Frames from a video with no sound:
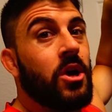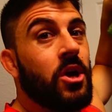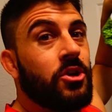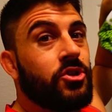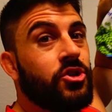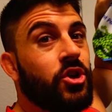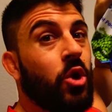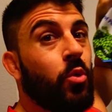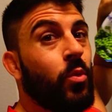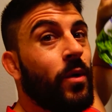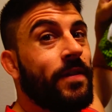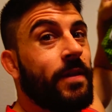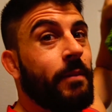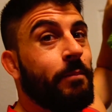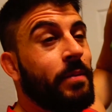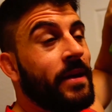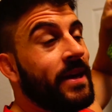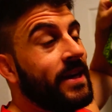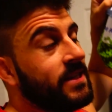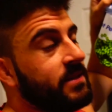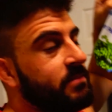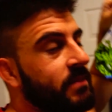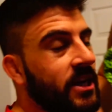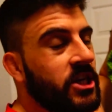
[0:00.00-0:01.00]
So with the
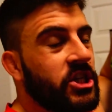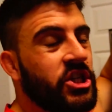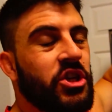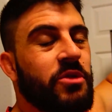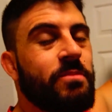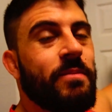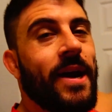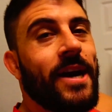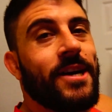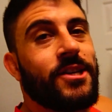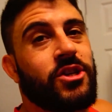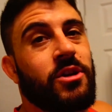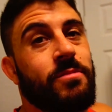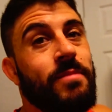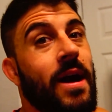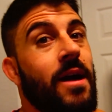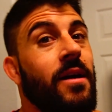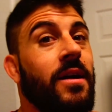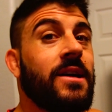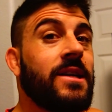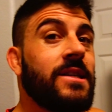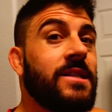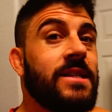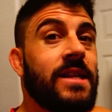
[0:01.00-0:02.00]
peas, make sure you measure them
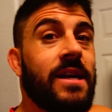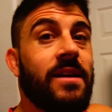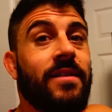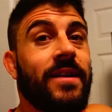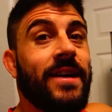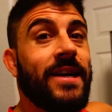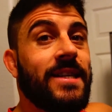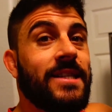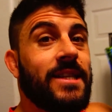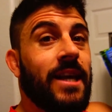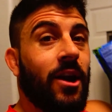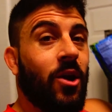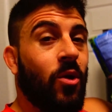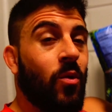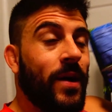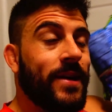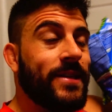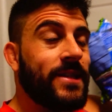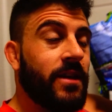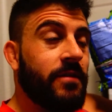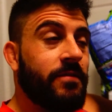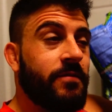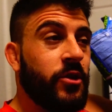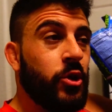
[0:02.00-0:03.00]
out because there is
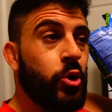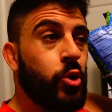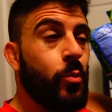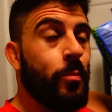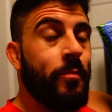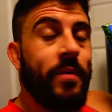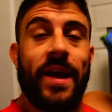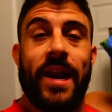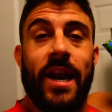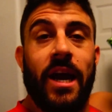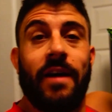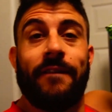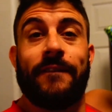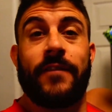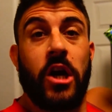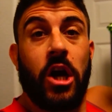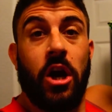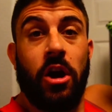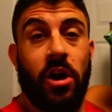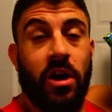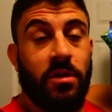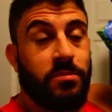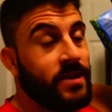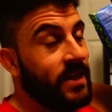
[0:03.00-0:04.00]
quite a few bit of
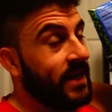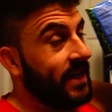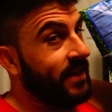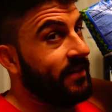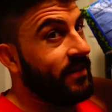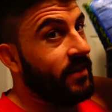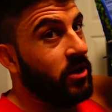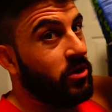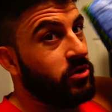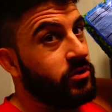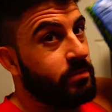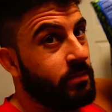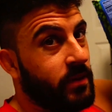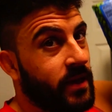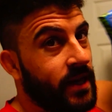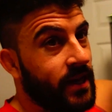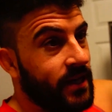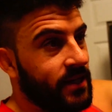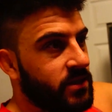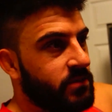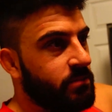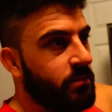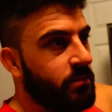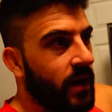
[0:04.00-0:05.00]
carbs in those
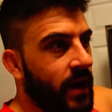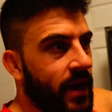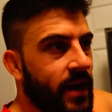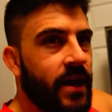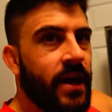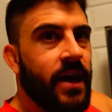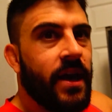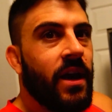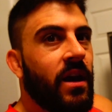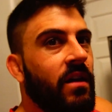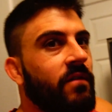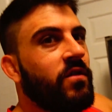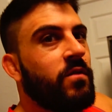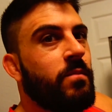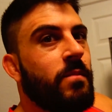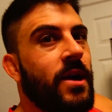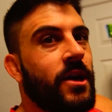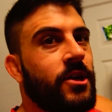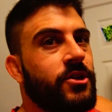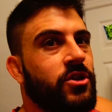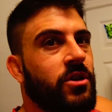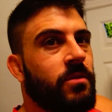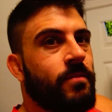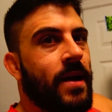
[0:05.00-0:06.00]
peas. But if you
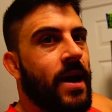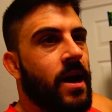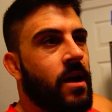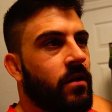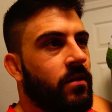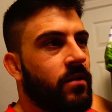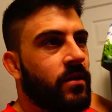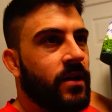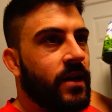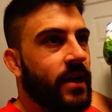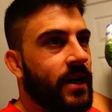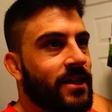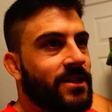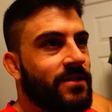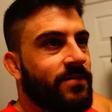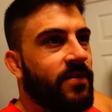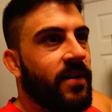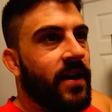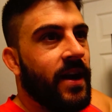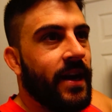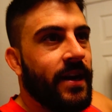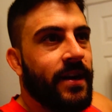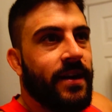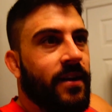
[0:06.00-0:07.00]
measure them out, it's
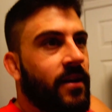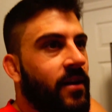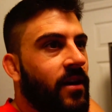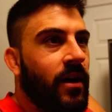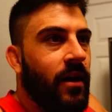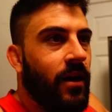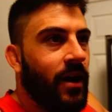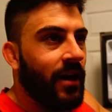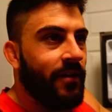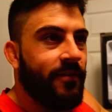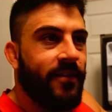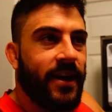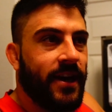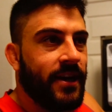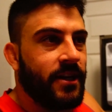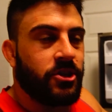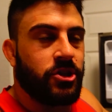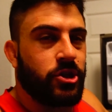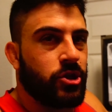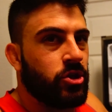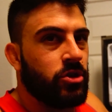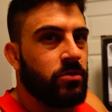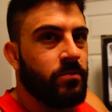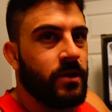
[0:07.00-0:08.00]
fine. All I've had is
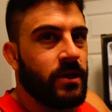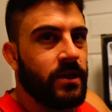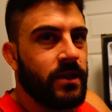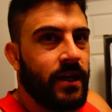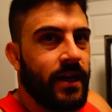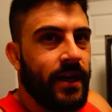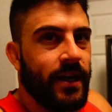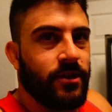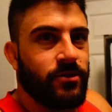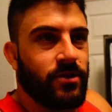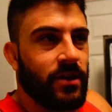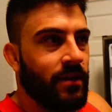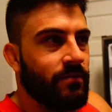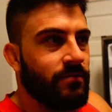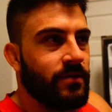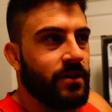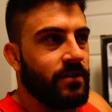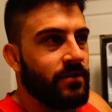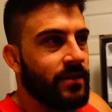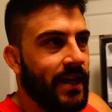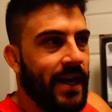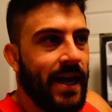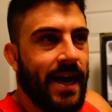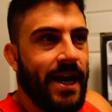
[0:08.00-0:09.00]
True Meal today, so I've
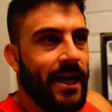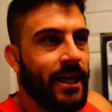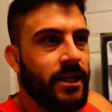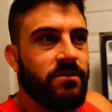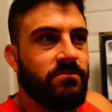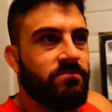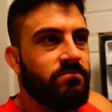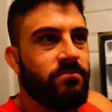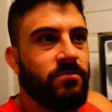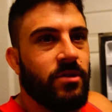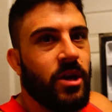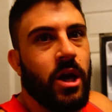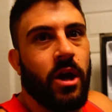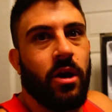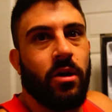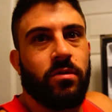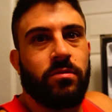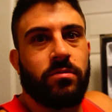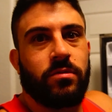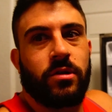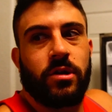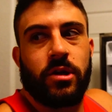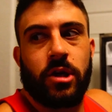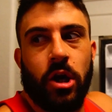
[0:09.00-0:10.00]
literally had no
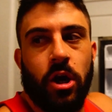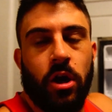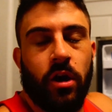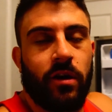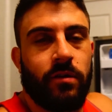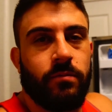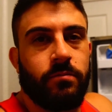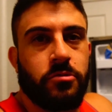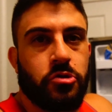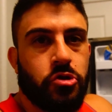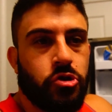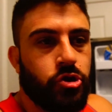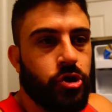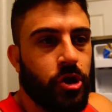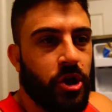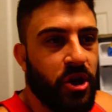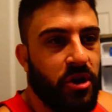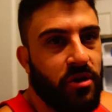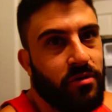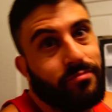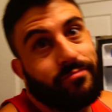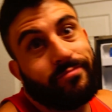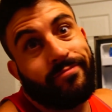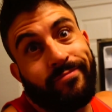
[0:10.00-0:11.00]
carbs. So,
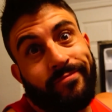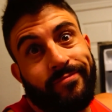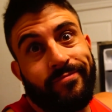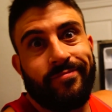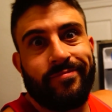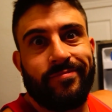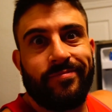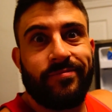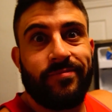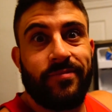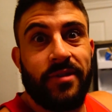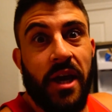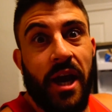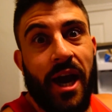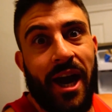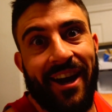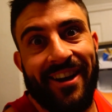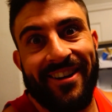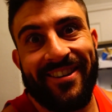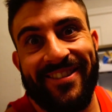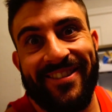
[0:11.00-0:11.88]
yeah.